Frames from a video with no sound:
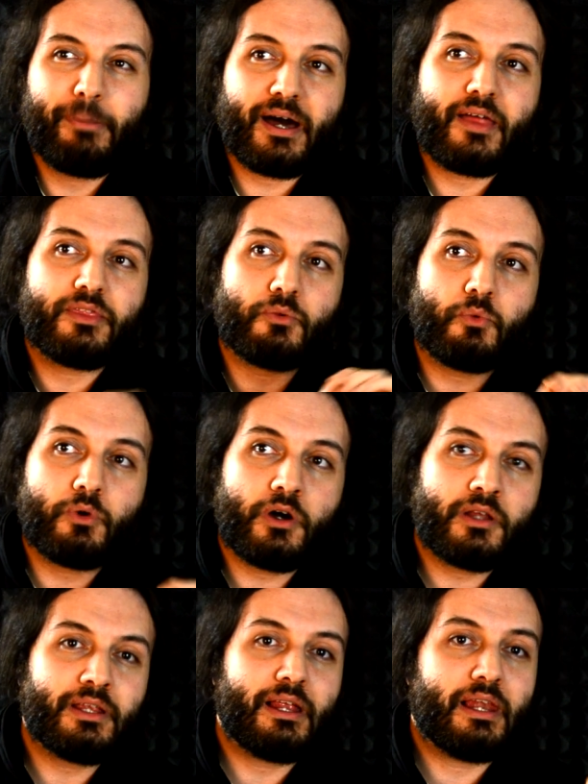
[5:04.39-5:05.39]
but the
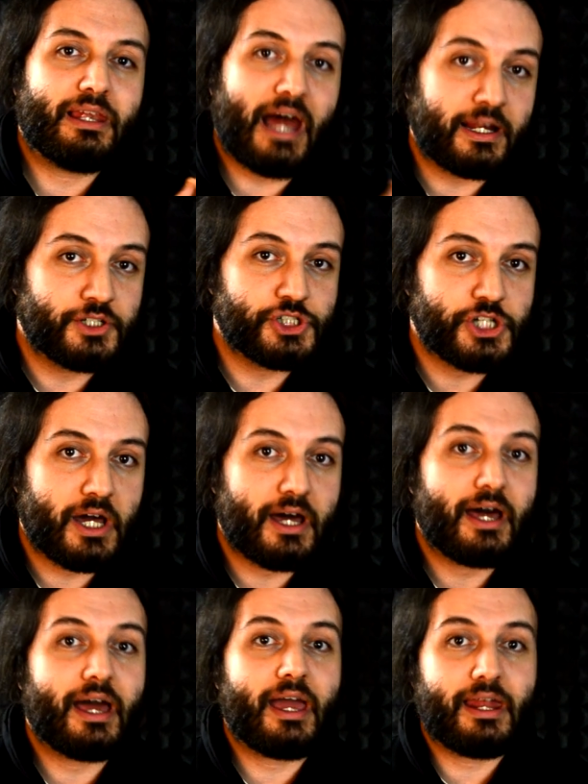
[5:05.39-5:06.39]
word lancia
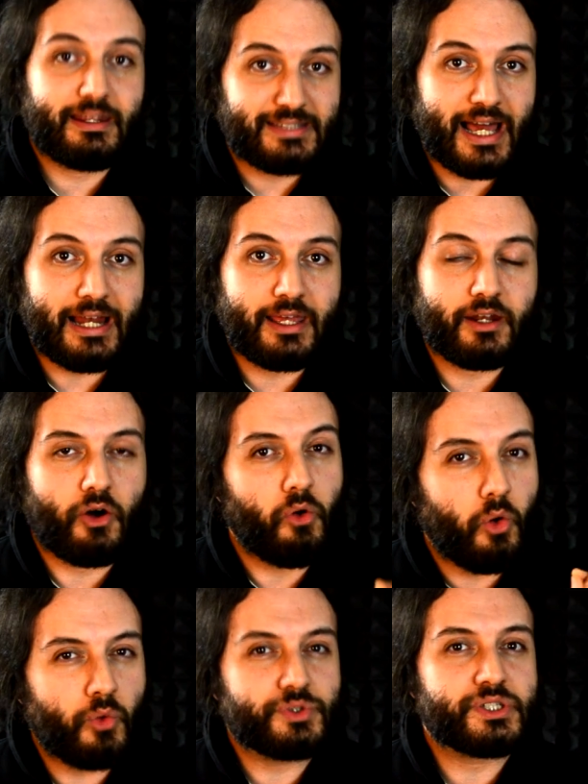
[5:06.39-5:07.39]
in Italian
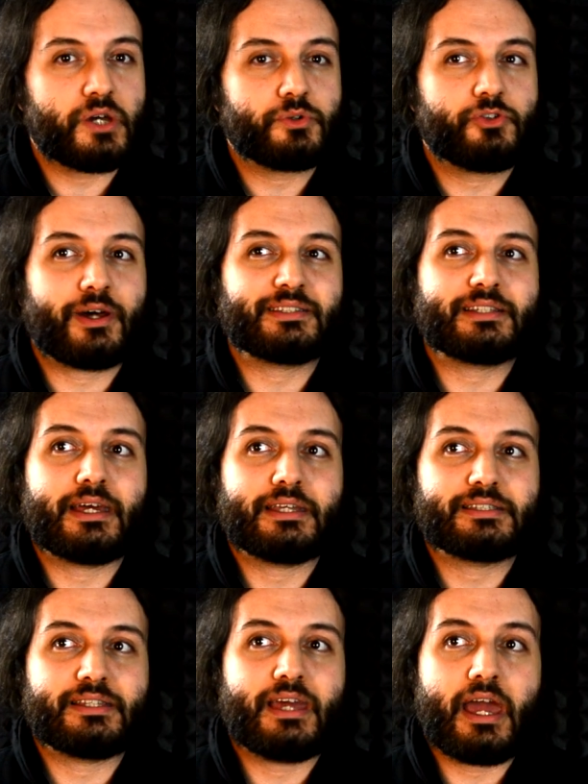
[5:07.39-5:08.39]
also
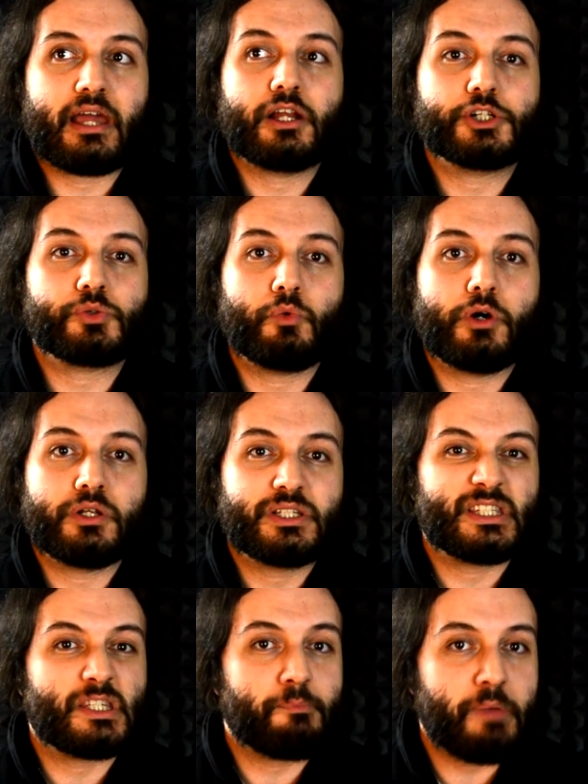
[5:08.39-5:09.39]
translates the English word
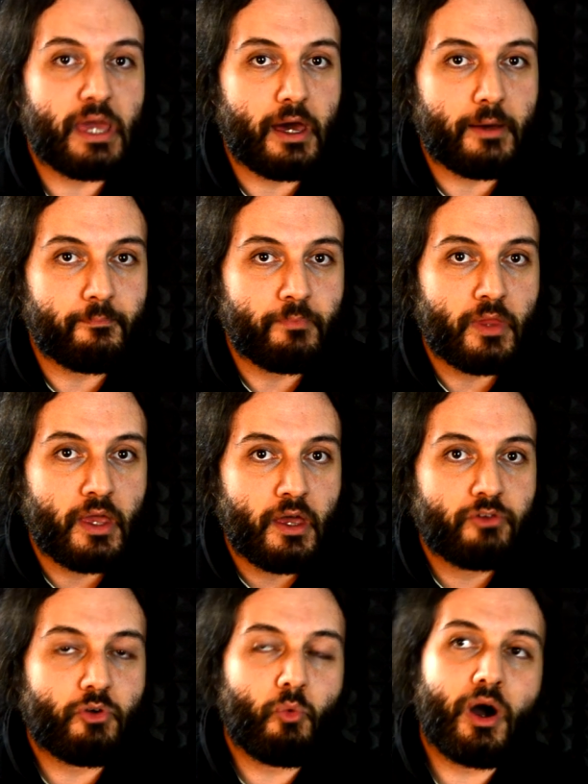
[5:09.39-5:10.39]
spear
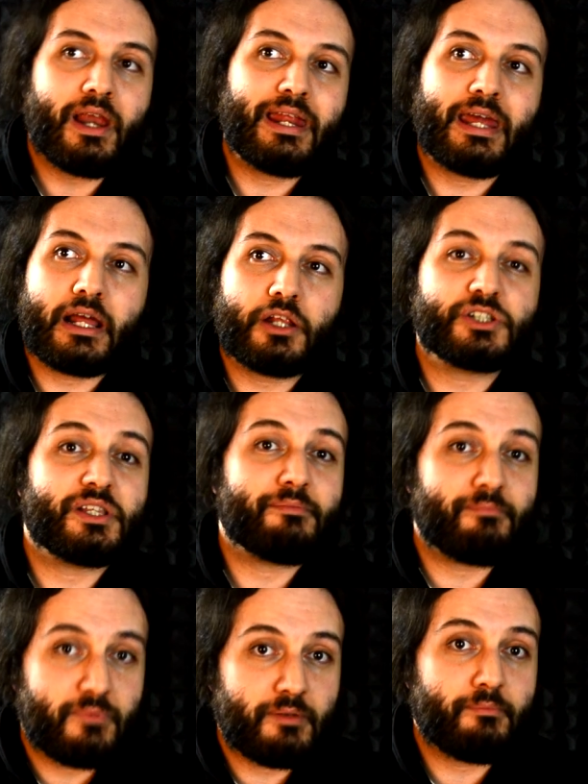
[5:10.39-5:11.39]
so while in English there,
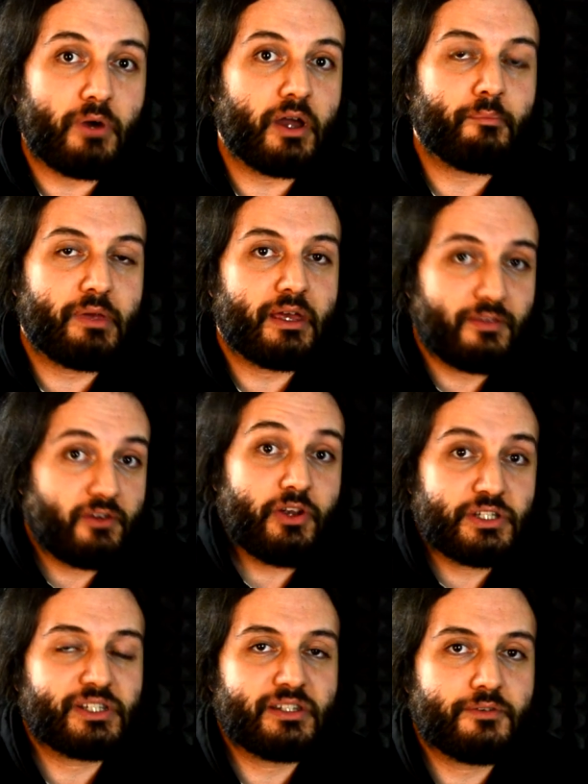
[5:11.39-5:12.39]
there might be, there
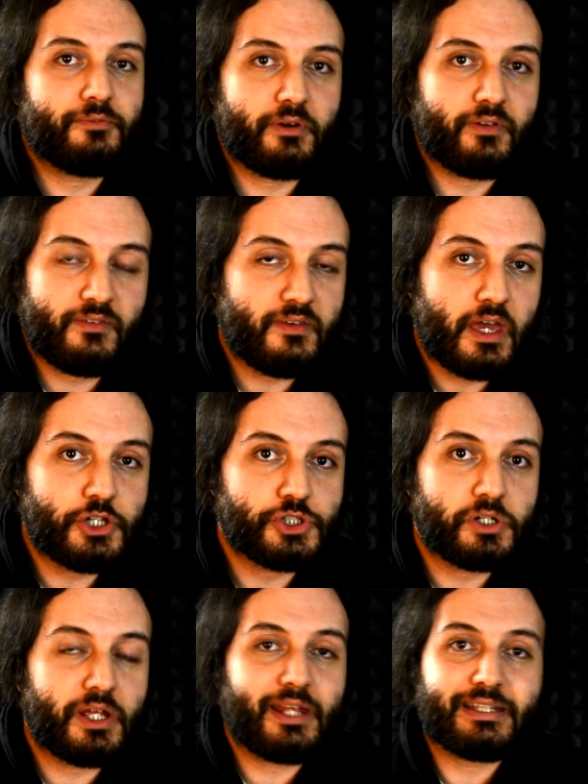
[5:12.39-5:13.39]
is a
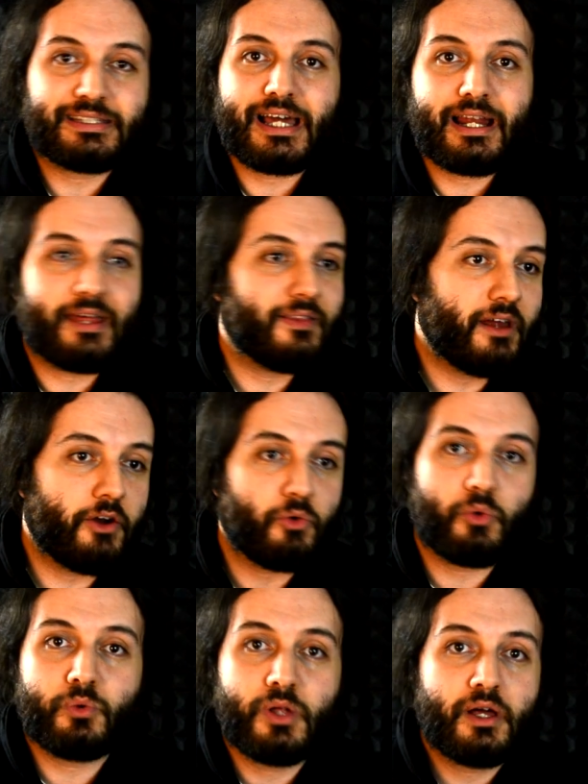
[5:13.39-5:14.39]
differentiation, in Italian they're
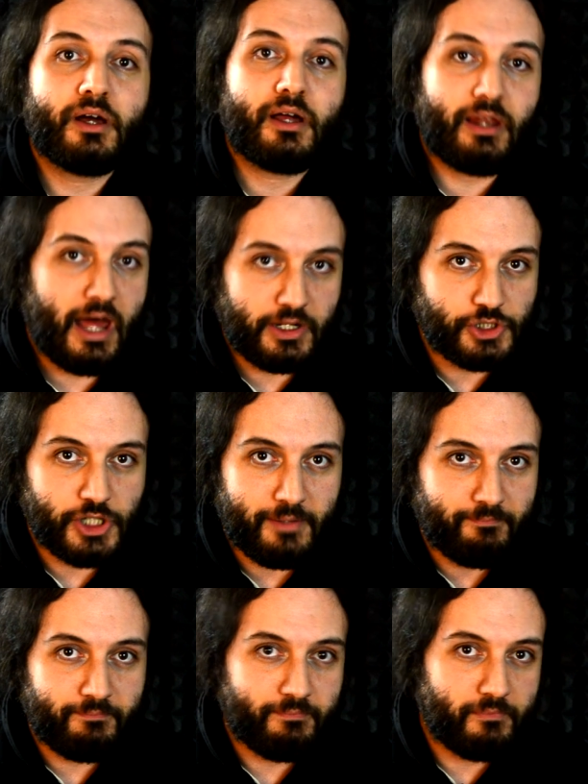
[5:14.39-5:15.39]
all lancia,
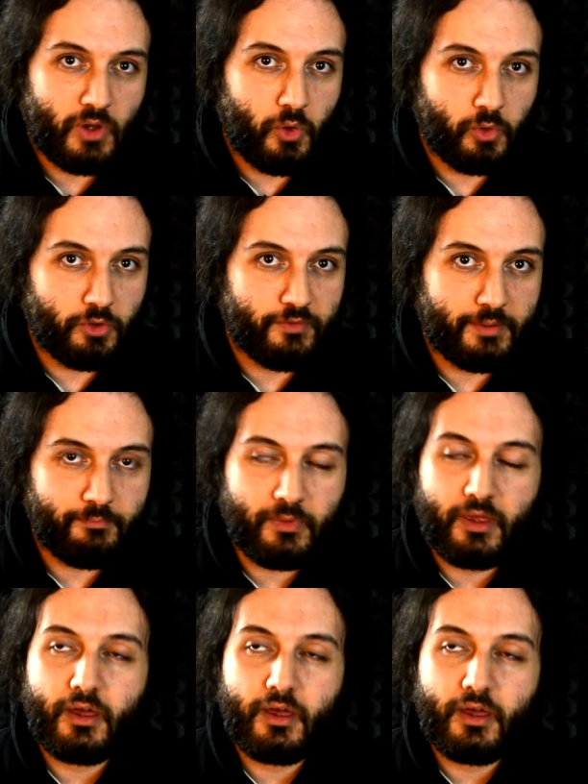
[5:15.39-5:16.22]
all of them.